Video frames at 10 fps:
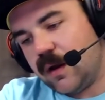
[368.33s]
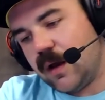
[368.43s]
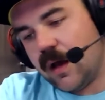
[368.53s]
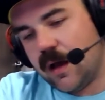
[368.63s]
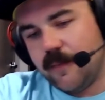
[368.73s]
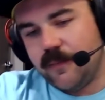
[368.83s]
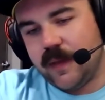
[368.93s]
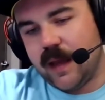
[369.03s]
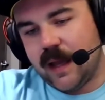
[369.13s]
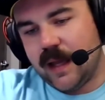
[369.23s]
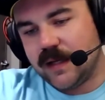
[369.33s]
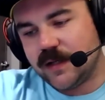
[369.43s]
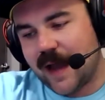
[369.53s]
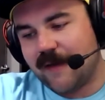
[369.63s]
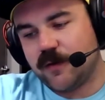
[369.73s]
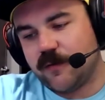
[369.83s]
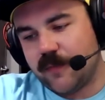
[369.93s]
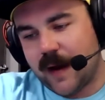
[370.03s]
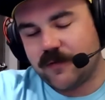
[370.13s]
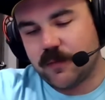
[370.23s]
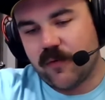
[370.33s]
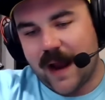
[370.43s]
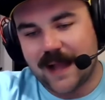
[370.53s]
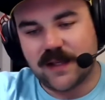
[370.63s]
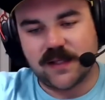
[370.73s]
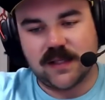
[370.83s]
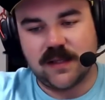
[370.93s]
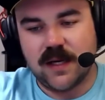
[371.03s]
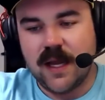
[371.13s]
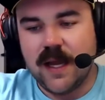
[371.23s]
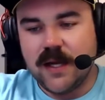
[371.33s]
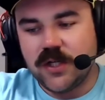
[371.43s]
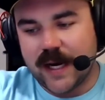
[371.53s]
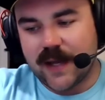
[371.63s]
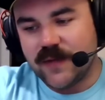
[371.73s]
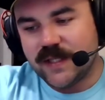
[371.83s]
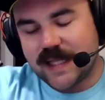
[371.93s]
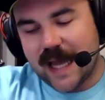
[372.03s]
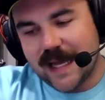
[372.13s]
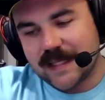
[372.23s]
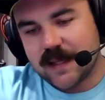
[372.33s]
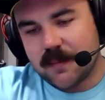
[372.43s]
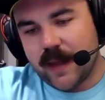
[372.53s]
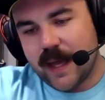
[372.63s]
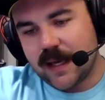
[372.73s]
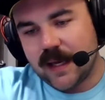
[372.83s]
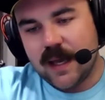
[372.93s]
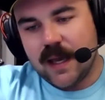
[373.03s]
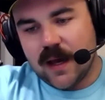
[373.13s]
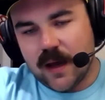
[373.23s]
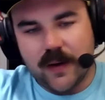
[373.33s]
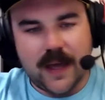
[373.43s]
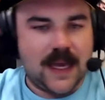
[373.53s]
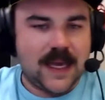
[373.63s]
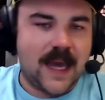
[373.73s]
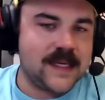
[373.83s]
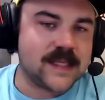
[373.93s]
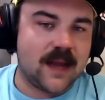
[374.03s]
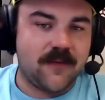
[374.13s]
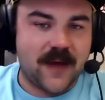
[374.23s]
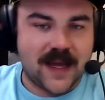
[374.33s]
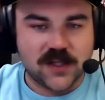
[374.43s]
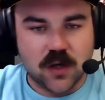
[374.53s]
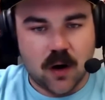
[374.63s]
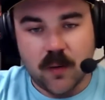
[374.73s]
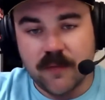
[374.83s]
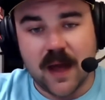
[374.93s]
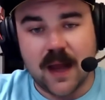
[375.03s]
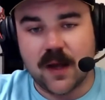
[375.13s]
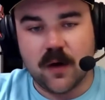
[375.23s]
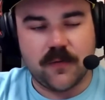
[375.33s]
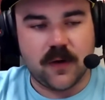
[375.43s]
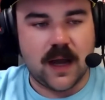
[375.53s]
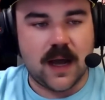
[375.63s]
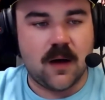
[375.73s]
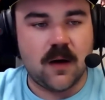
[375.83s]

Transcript: And it's after practice and checking the stats, I'm like, okay, yeah, he's got a fast car. We've got to go for Kyle.